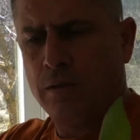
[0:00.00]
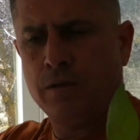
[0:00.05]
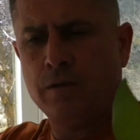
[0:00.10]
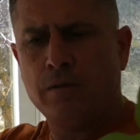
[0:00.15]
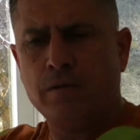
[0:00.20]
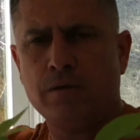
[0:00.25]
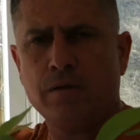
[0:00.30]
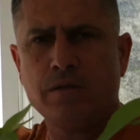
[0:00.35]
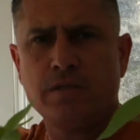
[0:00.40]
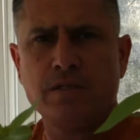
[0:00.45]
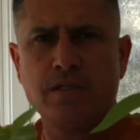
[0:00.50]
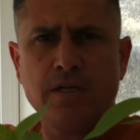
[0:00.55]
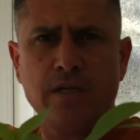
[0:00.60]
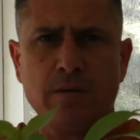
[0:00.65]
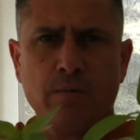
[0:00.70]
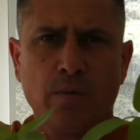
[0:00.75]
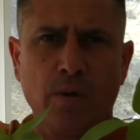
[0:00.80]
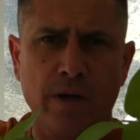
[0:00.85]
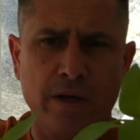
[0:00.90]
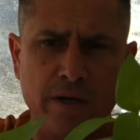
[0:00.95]
you can see
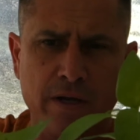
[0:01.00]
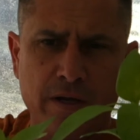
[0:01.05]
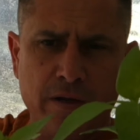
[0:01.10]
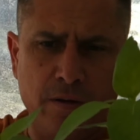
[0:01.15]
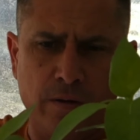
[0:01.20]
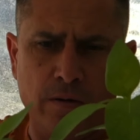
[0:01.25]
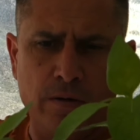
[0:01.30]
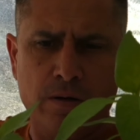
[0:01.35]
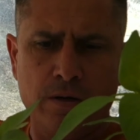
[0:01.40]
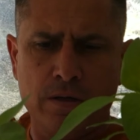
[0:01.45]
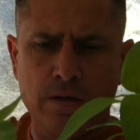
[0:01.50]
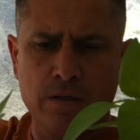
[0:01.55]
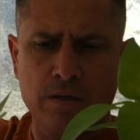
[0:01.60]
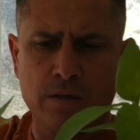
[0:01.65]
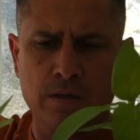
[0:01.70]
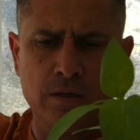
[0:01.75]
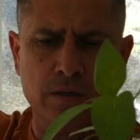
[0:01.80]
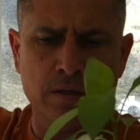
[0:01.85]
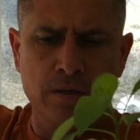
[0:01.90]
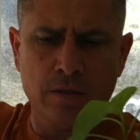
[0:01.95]
it right here
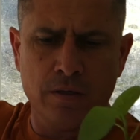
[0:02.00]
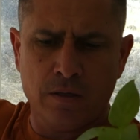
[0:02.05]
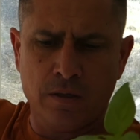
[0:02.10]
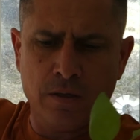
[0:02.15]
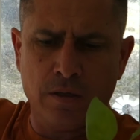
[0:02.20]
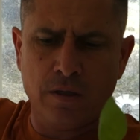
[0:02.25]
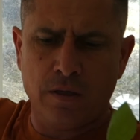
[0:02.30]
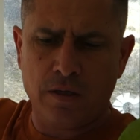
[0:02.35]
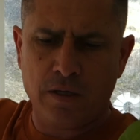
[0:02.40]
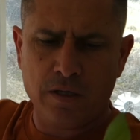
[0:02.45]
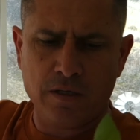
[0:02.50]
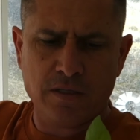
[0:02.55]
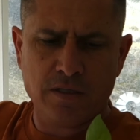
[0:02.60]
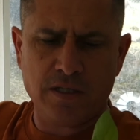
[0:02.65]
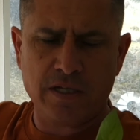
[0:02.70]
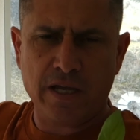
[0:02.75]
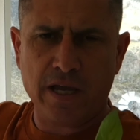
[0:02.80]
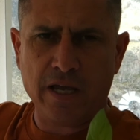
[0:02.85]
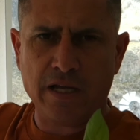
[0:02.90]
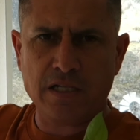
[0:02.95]
against
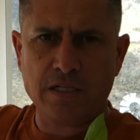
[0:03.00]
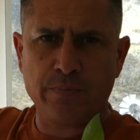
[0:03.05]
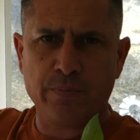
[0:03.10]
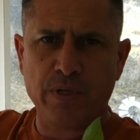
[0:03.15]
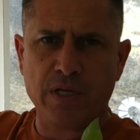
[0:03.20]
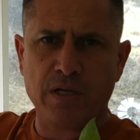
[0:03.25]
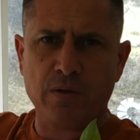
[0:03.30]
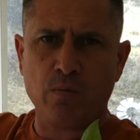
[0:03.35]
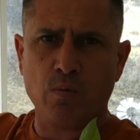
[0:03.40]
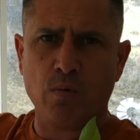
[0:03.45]
the HB